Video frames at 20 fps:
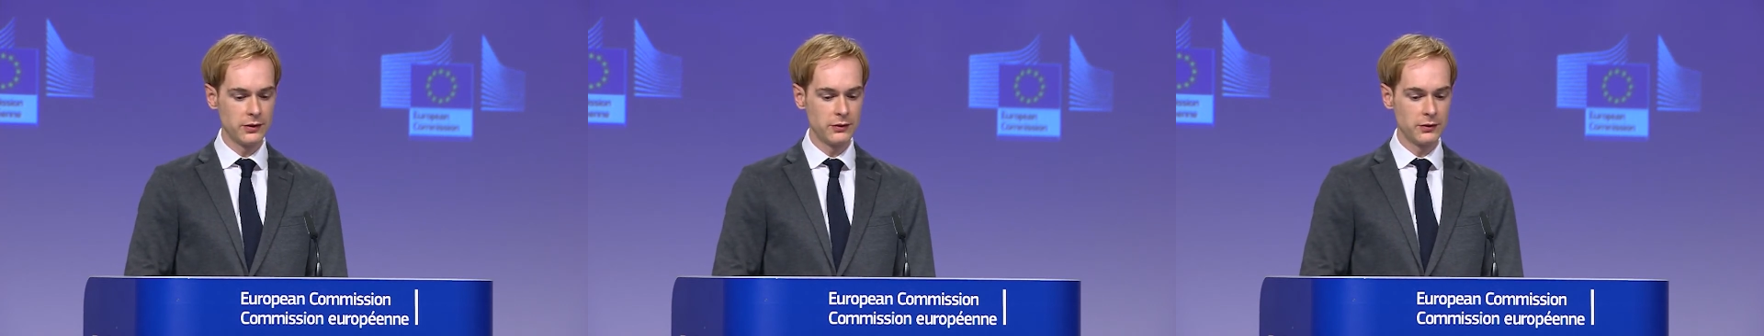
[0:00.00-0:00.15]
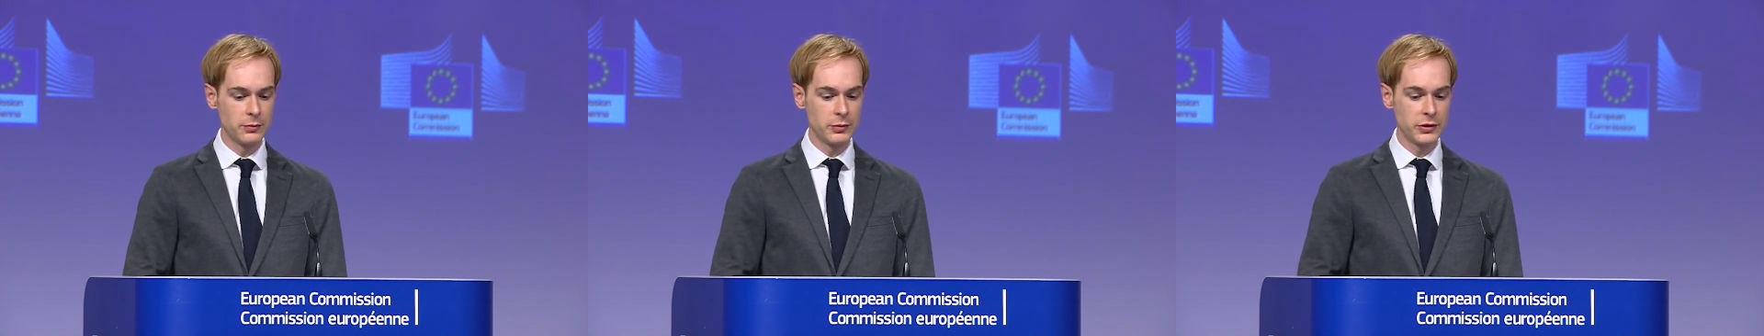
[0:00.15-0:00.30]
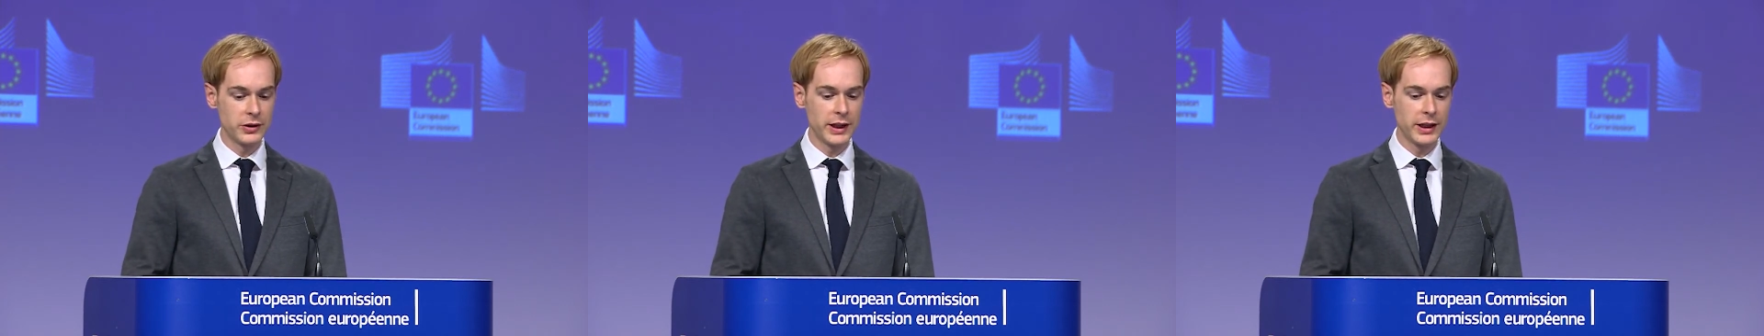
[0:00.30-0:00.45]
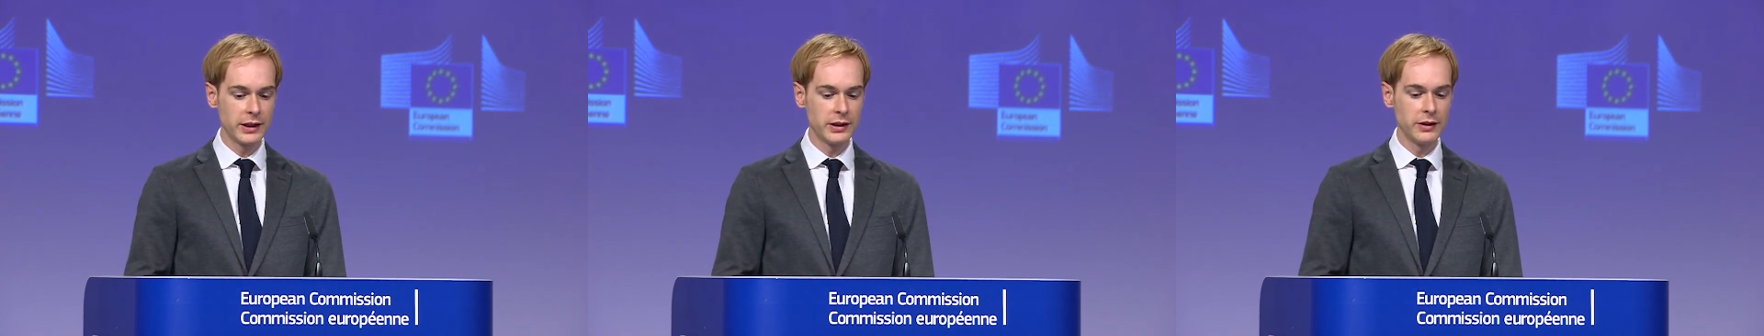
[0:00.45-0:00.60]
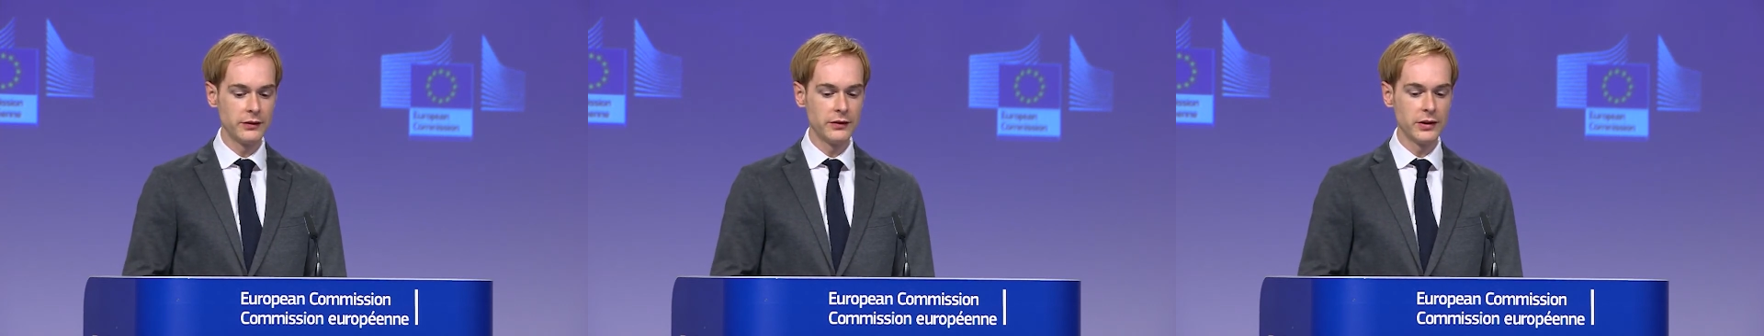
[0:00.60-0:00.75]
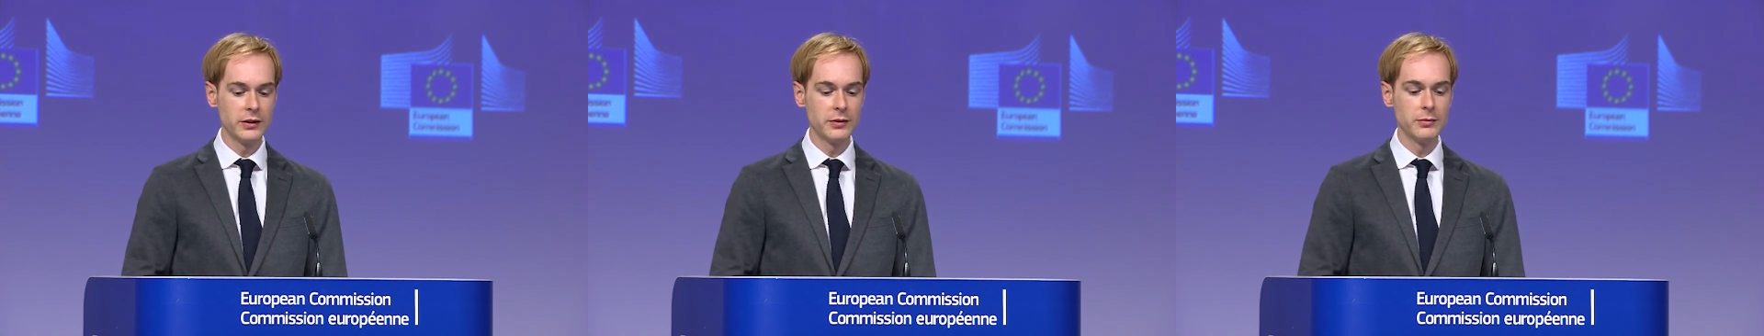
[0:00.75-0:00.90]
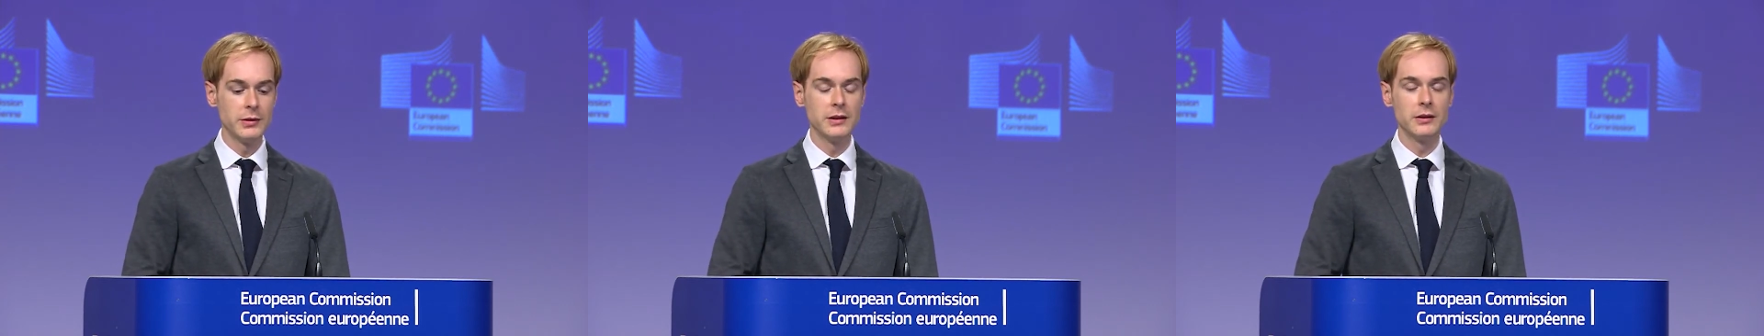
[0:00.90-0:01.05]
for protecting
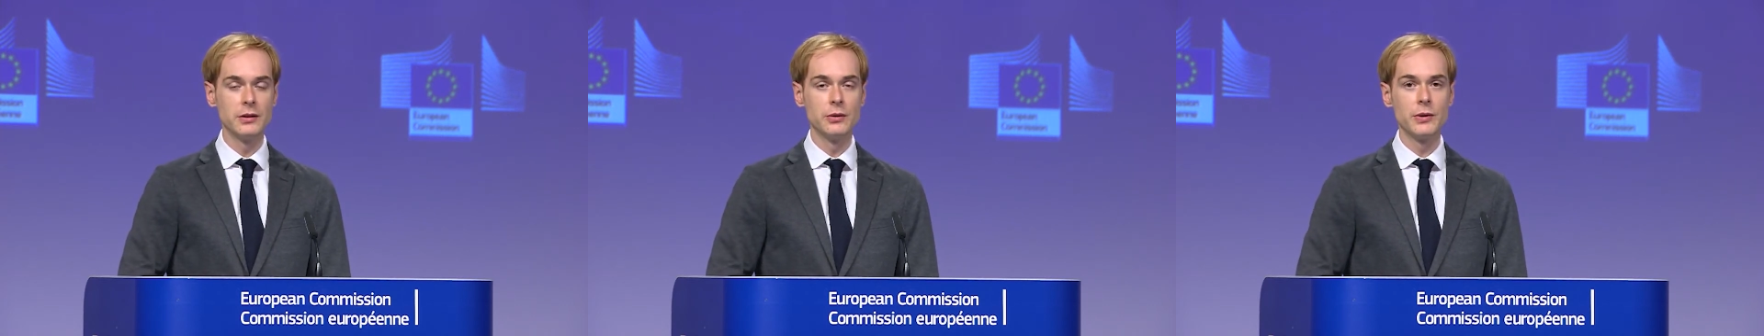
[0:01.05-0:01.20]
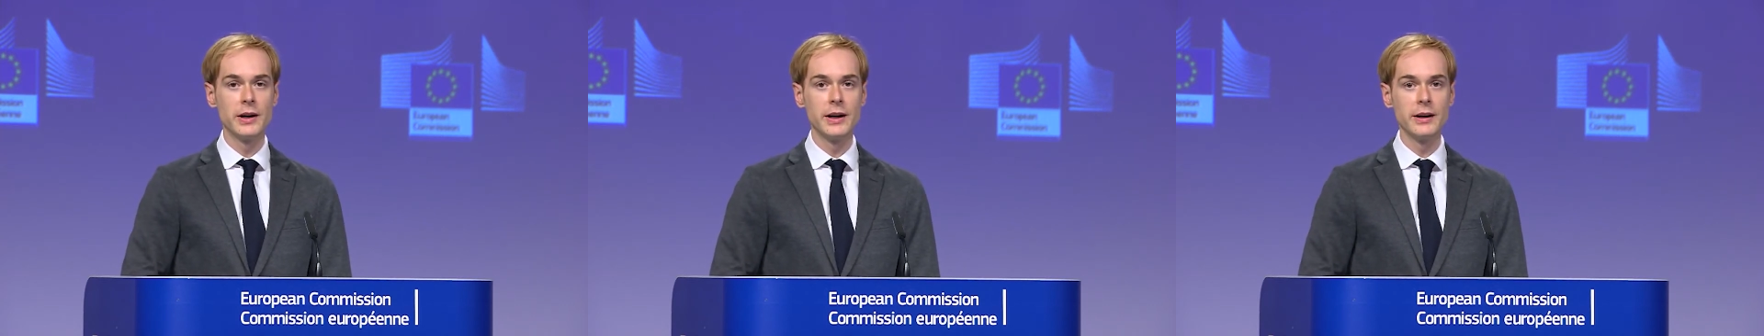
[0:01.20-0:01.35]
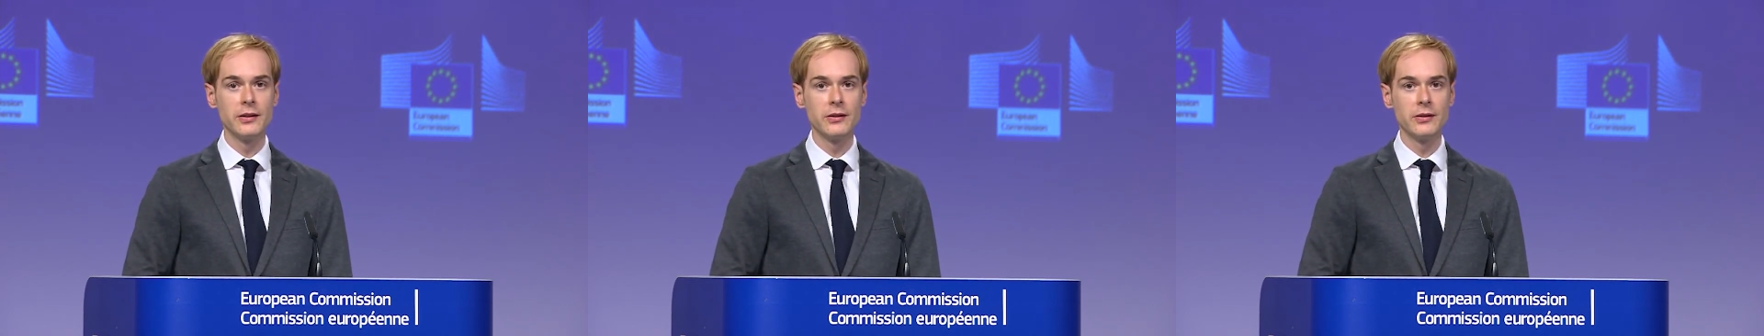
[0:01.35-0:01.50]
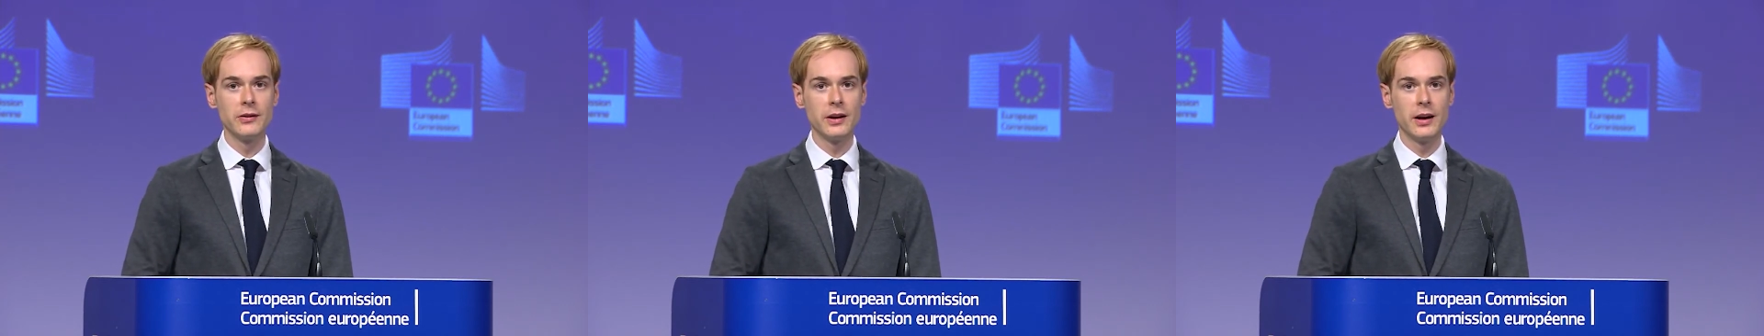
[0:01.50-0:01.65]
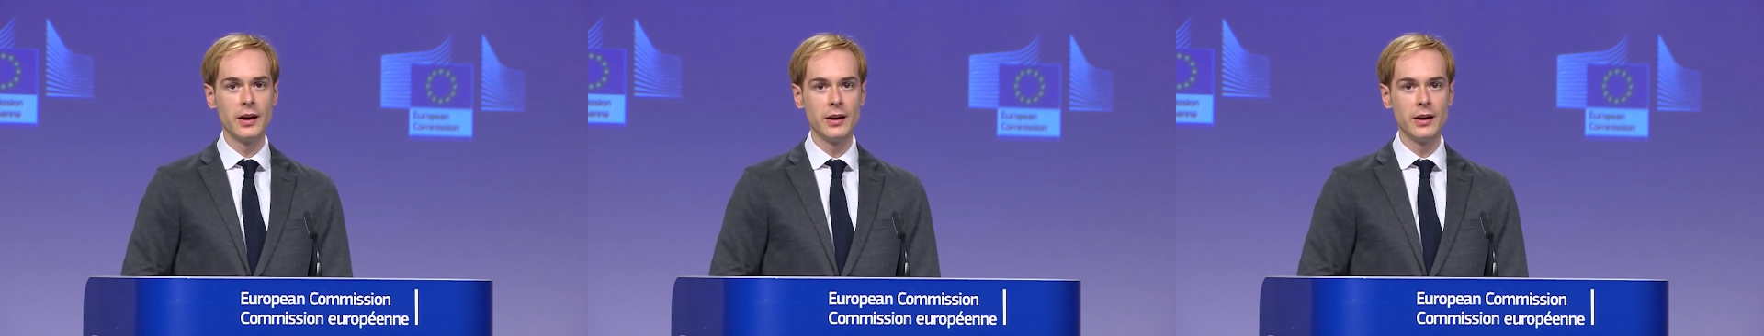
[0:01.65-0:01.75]
fundamental rights